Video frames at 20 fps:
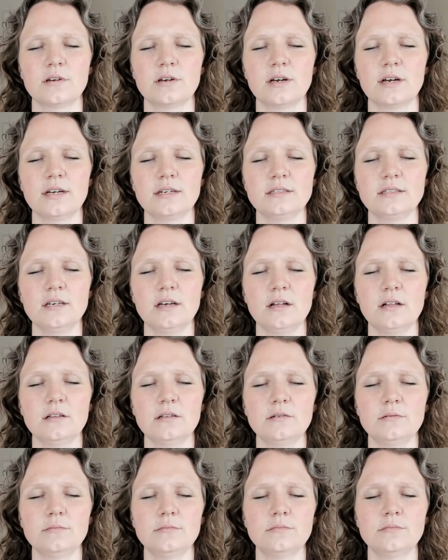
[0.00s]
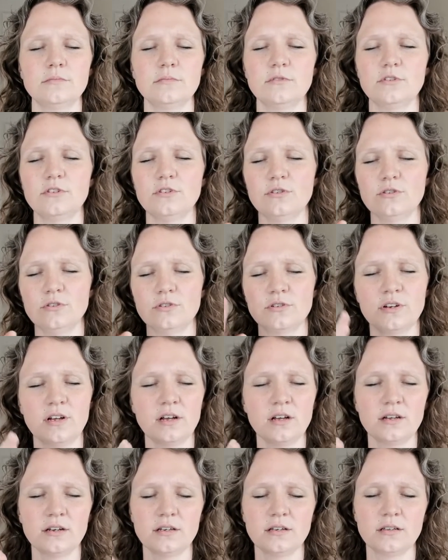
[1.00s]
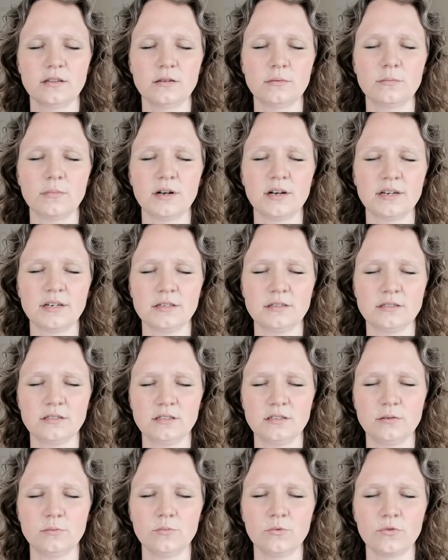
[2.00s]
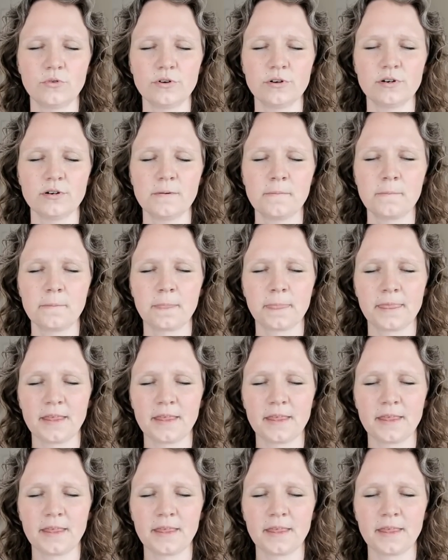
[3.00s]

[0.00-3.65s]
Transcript: I tell him, you're not in the mind anymore,